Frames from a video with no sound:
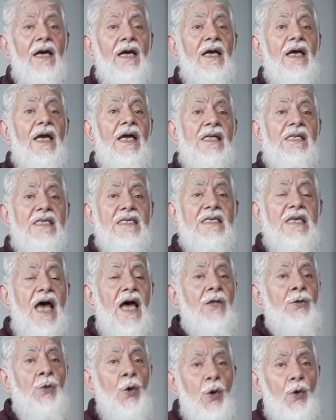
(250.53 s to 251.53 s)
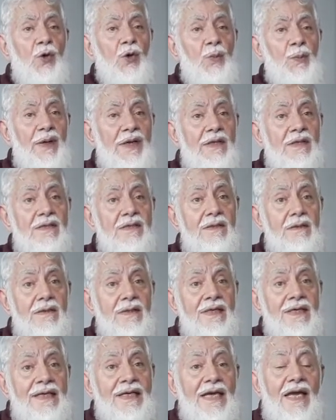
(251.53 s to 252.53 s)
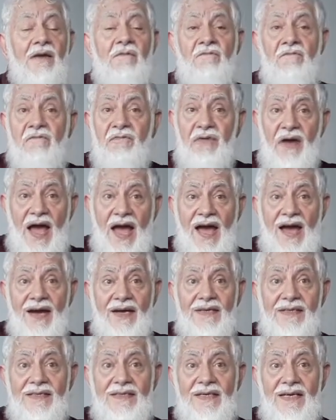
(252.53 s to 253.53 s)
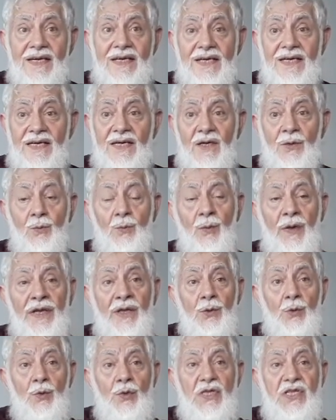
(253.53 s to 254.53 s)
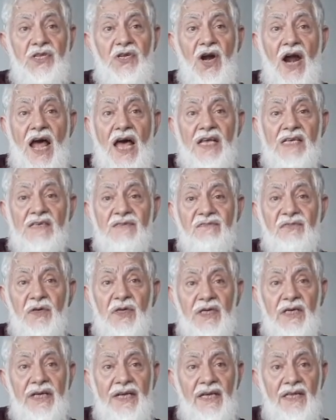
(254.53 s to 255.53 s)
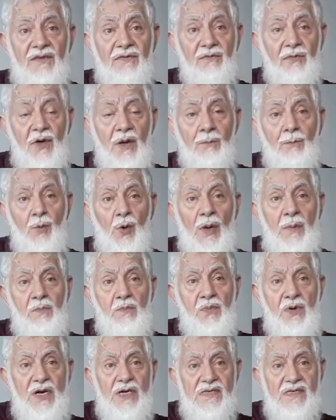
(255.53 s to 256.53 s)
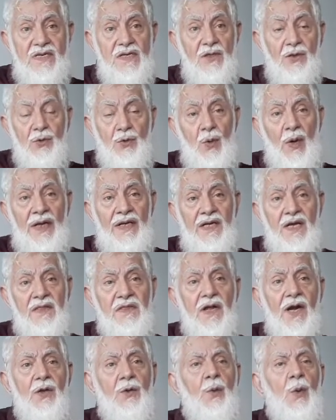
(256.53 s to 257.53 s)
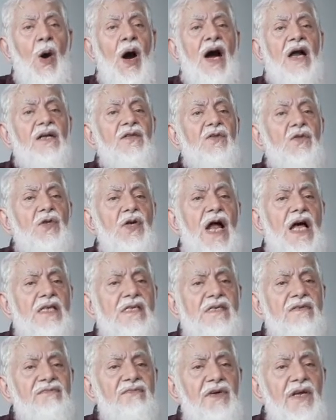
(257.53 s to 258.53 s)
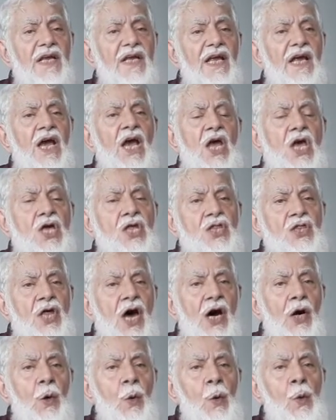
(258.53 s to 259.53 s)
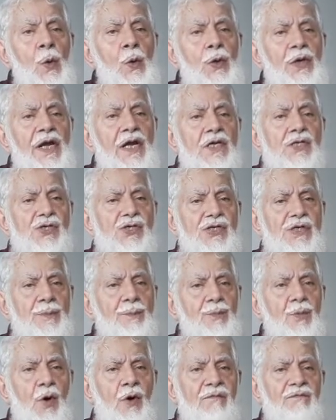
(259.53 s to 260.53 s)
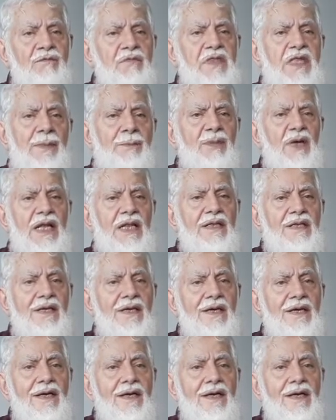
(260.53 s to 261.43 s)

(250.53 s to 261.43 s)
it's a document, in fact, when you transfer it from one person to another, you are transferring the ownership of the building.